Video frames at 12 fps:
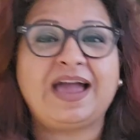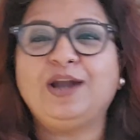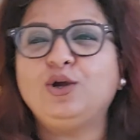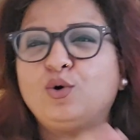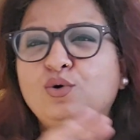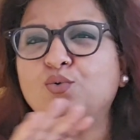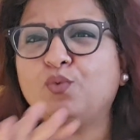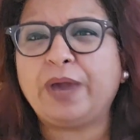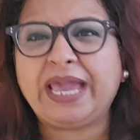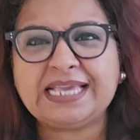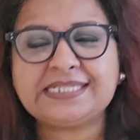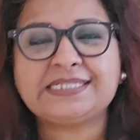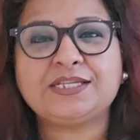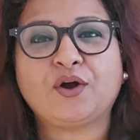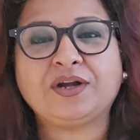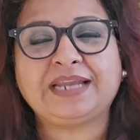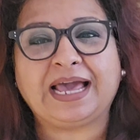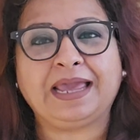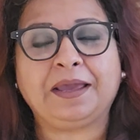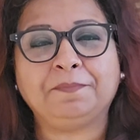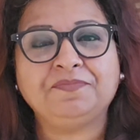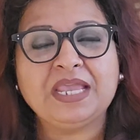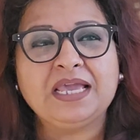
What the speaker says: and don't waste your time